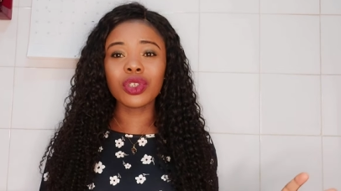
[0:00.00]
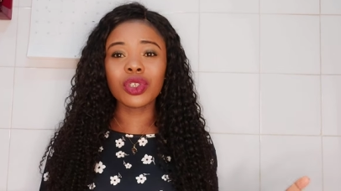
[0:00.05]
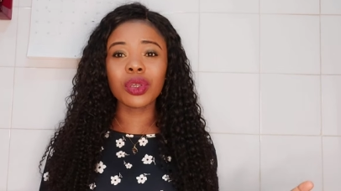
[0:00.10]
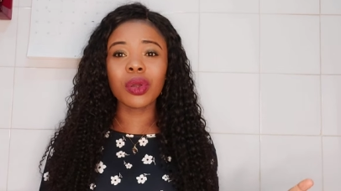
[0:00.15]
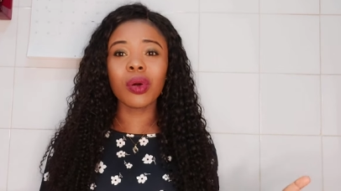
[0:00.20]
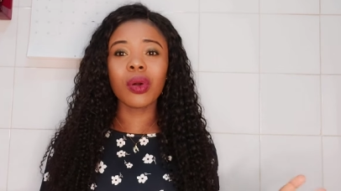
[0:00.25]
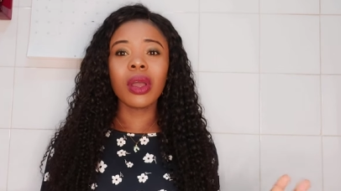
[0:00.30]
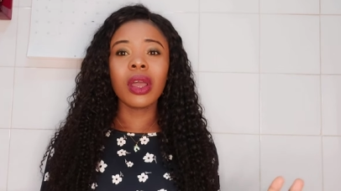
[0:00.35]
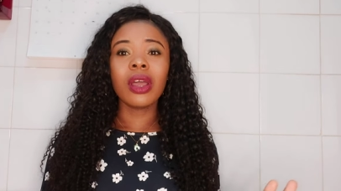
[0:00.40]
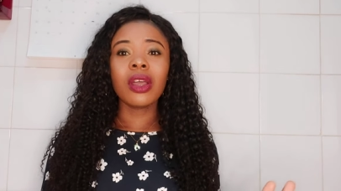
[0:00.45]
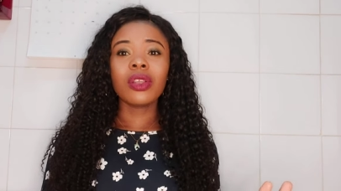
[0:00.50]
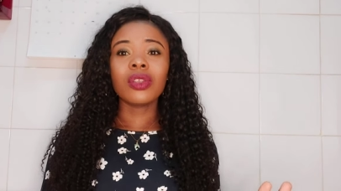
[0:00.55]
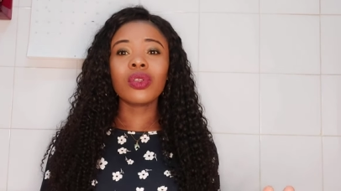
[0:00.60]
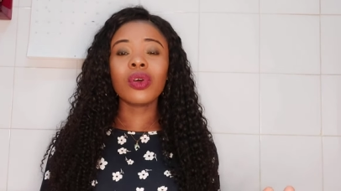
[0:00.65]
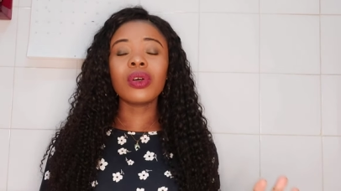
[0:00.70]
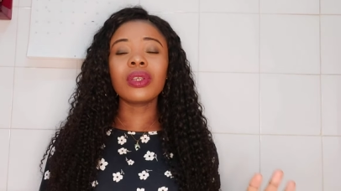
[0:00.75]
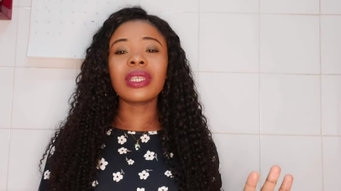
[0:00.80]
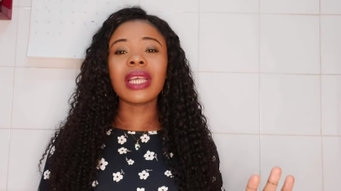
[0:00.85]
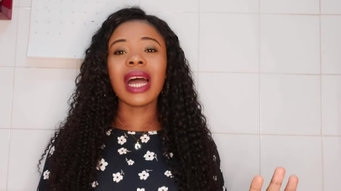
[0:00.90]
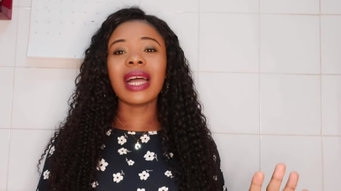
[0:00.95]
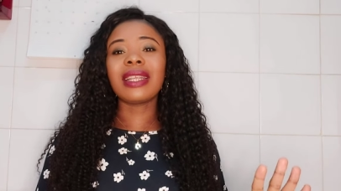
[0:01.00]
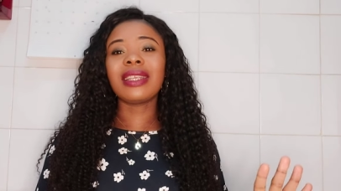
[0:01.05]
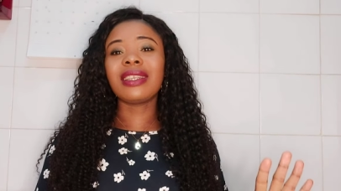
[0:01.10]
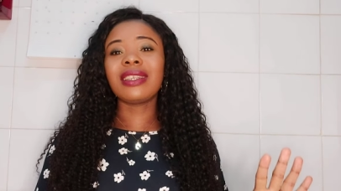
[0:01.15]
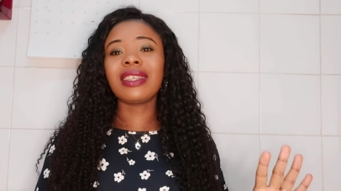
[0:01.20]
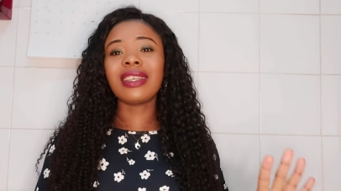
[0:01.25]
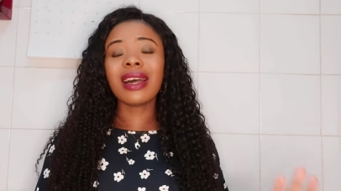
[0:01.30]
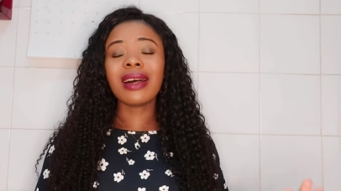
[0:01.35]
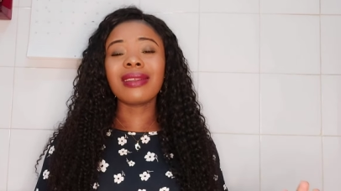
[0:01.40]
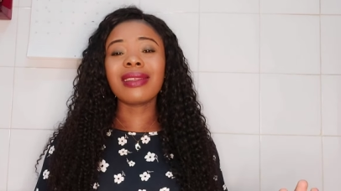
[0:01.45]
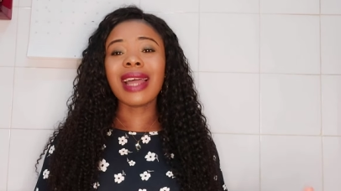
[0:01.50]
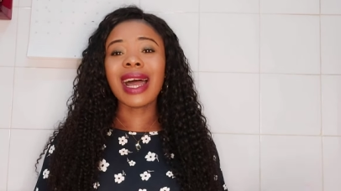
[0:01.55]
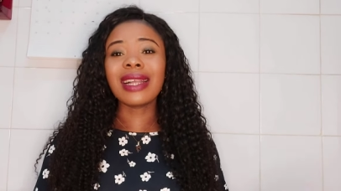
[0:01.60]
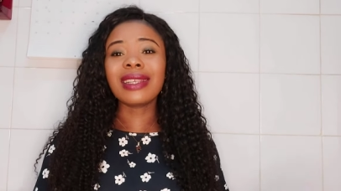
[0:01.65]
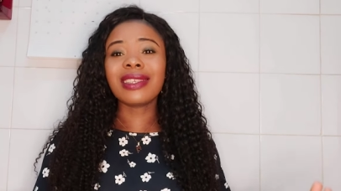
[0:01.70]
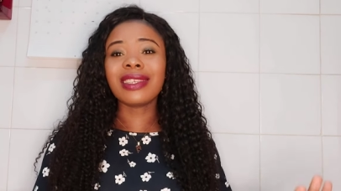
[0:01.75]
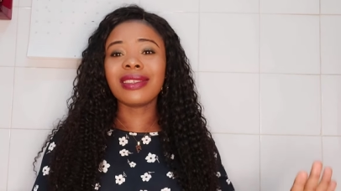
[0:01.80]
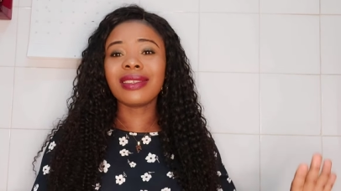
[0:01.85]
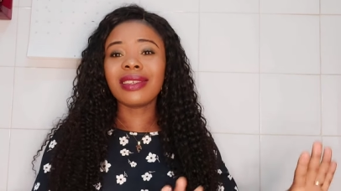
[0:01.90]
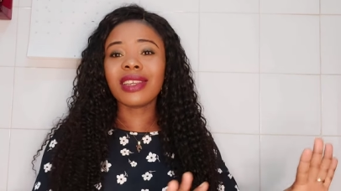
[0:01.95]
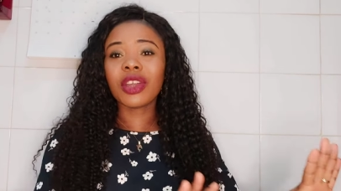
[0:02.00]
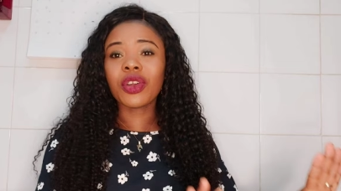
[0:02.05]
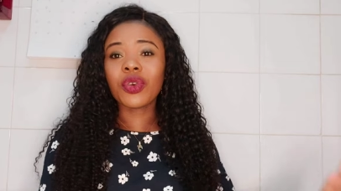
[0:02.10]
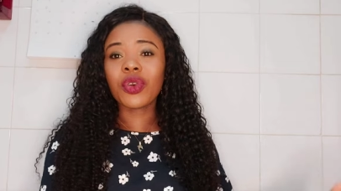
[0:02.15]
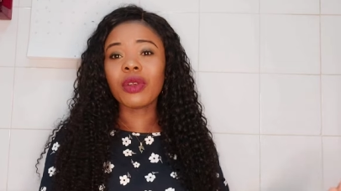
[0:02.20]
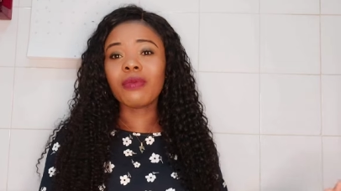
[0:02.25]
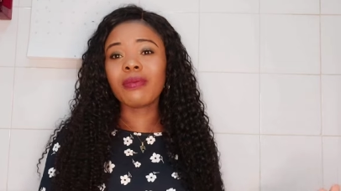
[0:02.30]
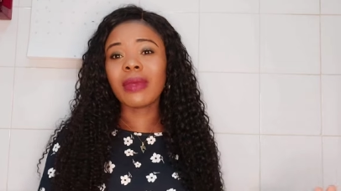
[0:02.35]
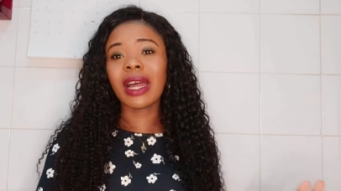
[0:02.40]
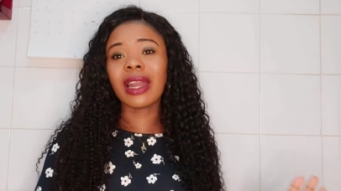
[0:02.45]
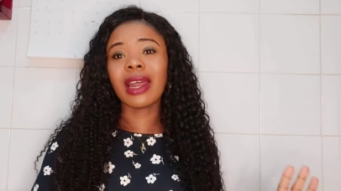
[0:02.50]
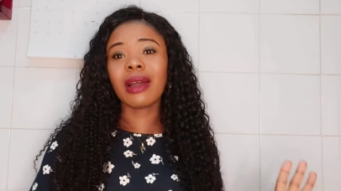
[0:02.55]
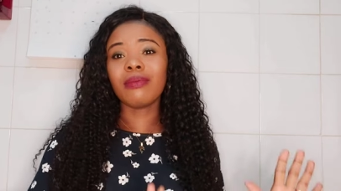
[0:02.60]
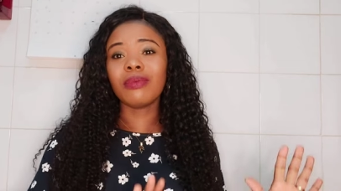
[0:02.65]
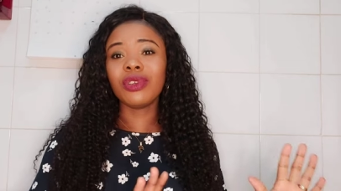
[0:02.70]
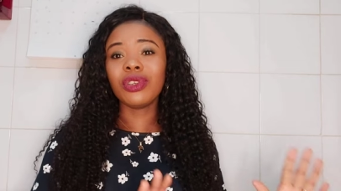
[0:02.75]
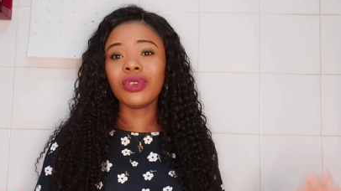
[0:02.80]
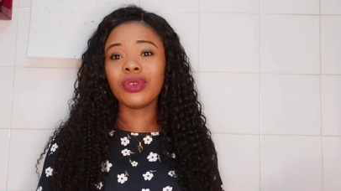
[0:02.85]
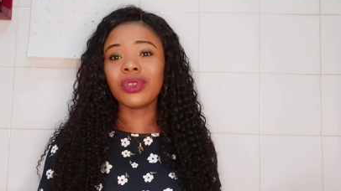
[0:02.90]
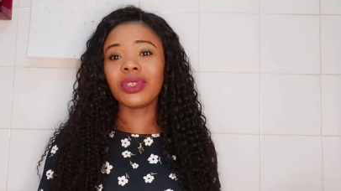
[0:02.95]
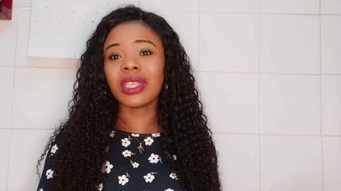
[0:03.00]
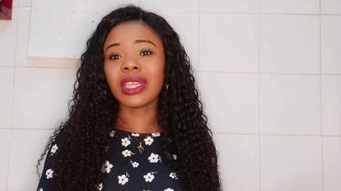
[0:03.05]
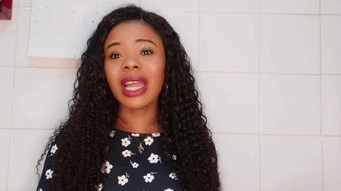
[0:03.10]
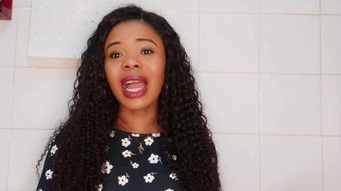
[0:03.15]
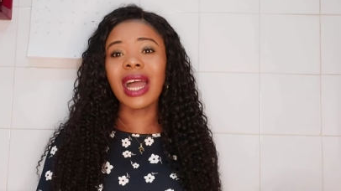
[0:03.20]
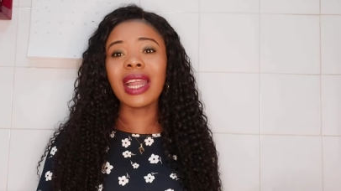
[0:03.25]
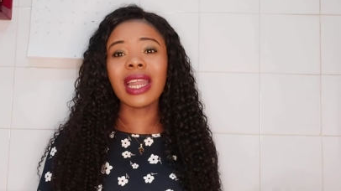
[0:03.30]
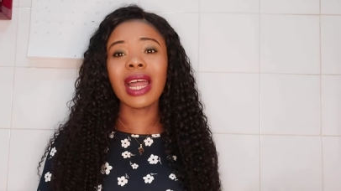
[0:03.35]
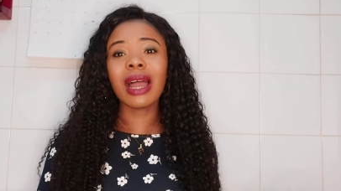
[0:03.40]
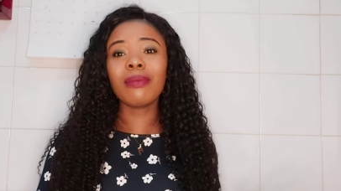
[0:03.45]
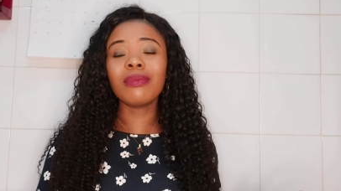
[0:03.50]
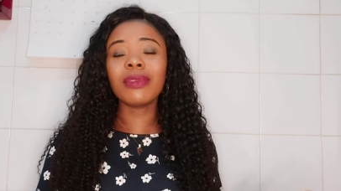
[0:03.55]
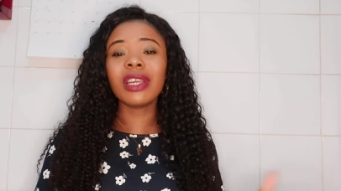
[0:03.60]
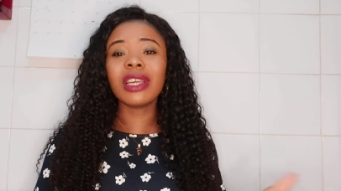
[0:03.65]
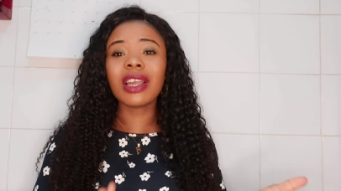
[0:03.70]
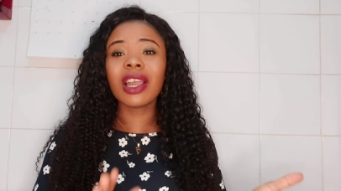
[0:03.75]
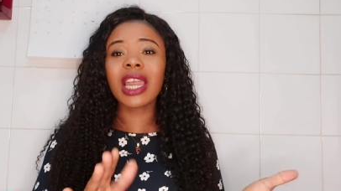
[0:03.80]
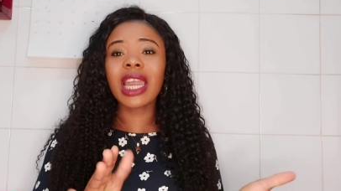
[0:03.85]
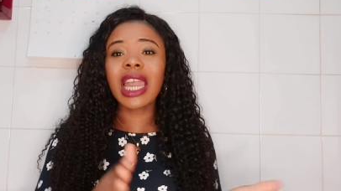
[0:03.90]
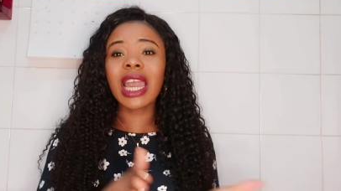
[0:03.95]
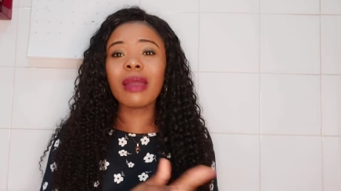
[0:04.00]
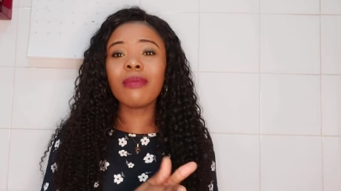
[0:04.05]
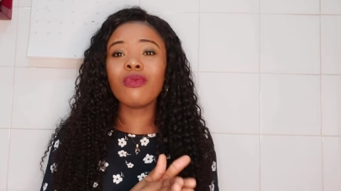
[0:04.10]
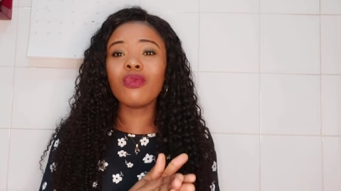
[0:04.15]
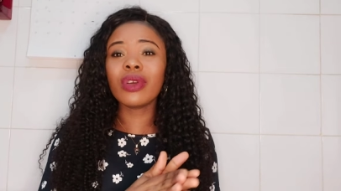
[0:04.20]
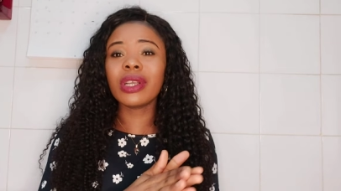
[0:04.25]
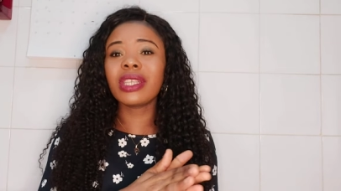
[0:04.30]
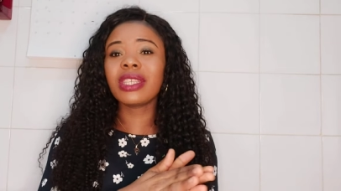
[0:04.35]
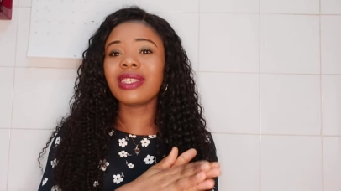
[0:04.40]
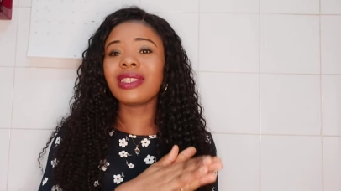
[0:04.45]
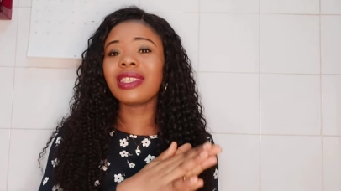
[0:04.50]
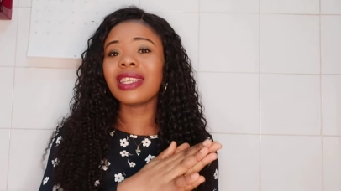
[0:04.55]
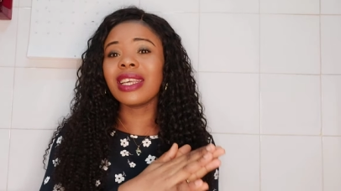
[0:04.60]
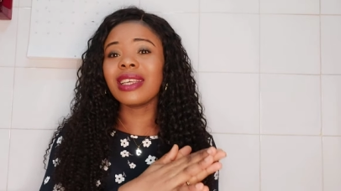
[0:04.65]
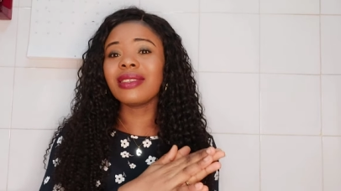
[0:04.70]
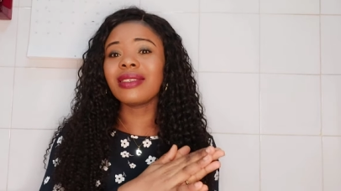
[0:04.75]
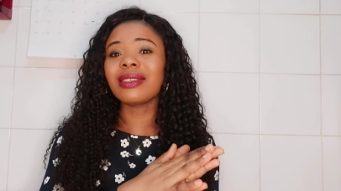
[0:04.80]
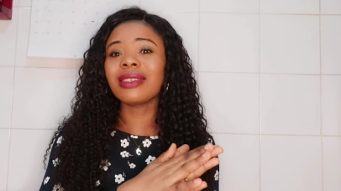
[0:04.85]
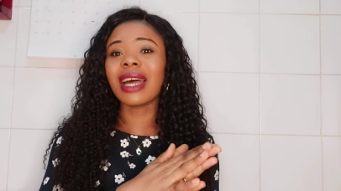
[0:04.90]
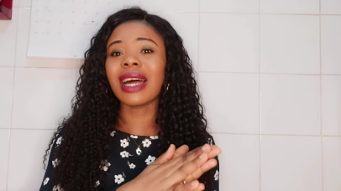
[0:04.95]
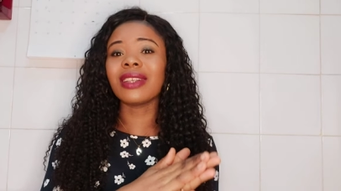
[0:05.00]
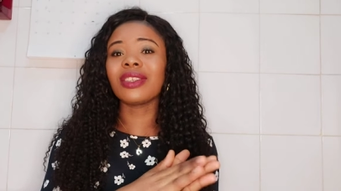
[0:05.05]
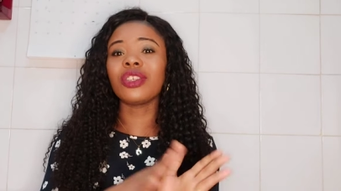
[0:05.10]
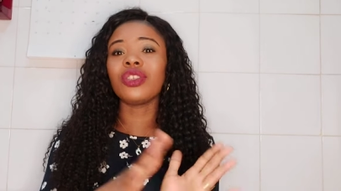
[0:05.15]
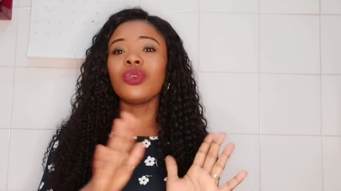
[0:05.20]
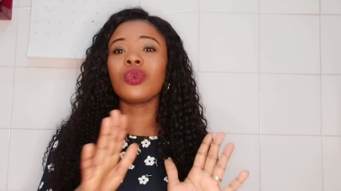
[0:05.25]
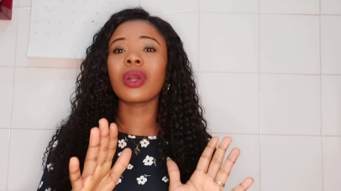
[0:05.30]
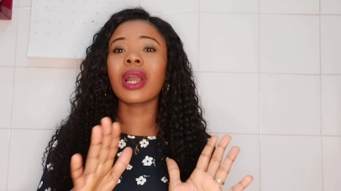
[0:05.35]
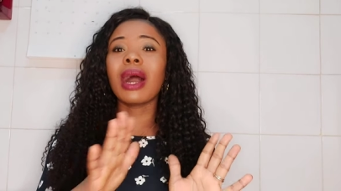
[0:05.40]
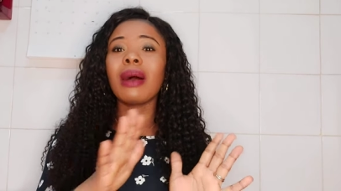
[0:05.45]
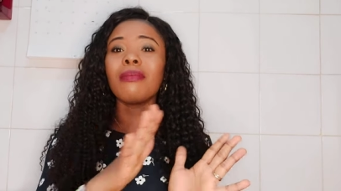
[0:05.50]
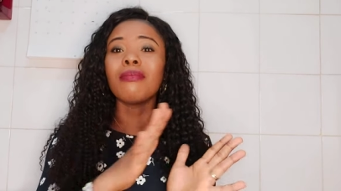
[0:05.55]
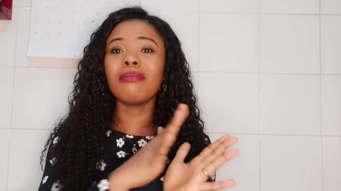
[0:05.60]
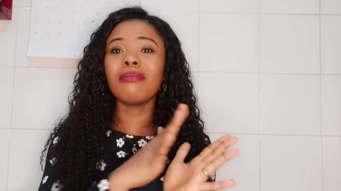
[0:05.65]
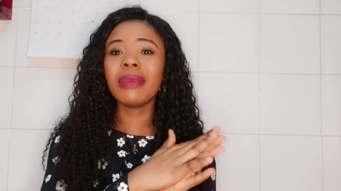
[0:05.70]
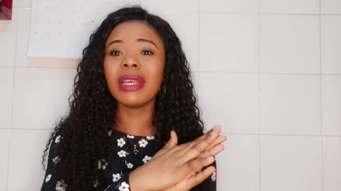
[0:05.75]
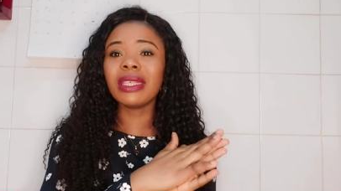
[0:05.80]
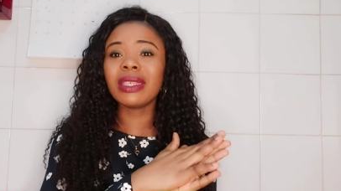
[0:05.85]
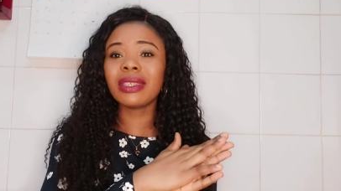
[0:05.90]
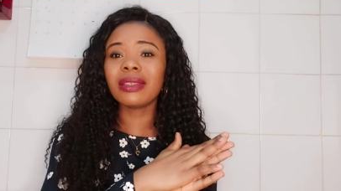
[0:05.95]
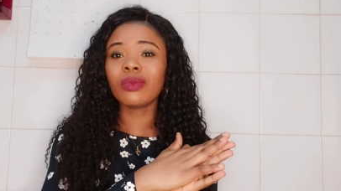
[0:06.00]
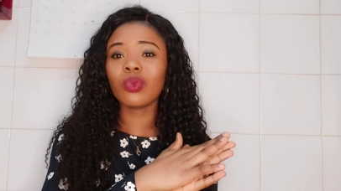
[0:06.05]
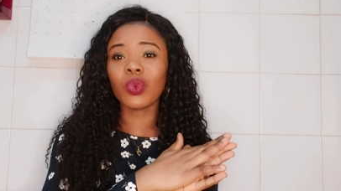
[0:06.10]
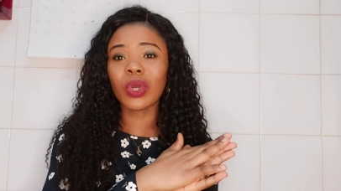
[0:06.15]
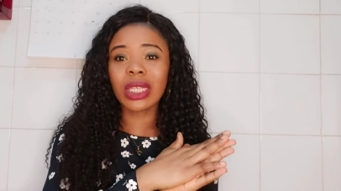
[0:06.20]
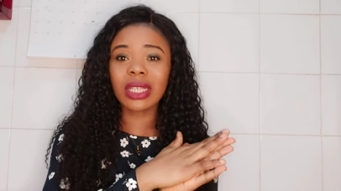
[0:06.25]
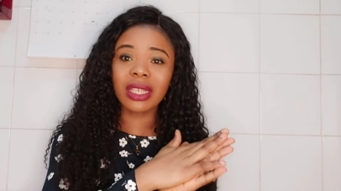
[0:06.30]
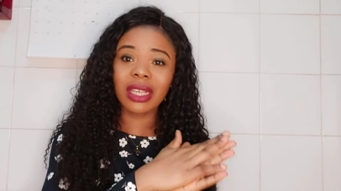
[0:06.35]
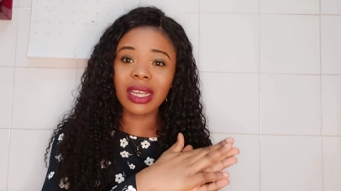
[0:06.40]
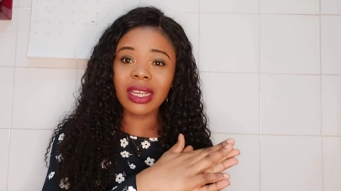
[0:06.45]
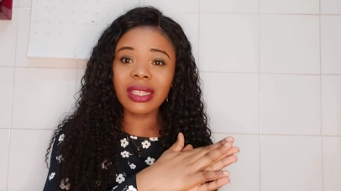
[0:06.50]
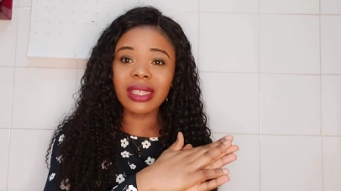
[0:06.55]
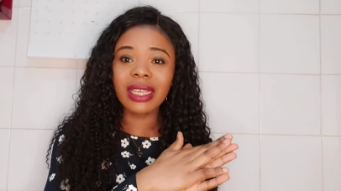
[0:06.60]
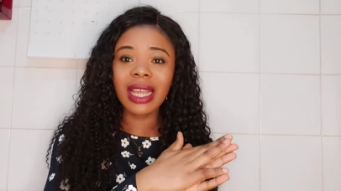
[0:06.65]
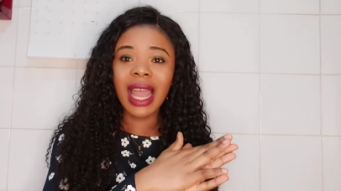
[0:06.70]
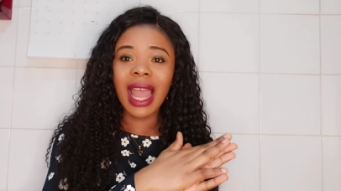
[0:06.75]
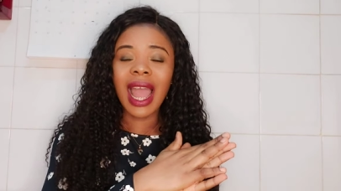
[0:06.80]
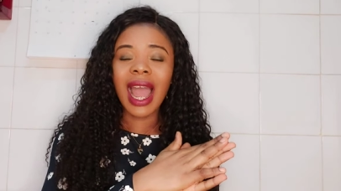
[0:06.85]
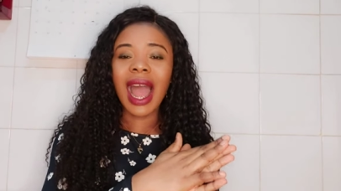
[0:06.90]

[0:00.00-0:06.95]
So that is the cream that I'm using, and it came with things that you can mix with it,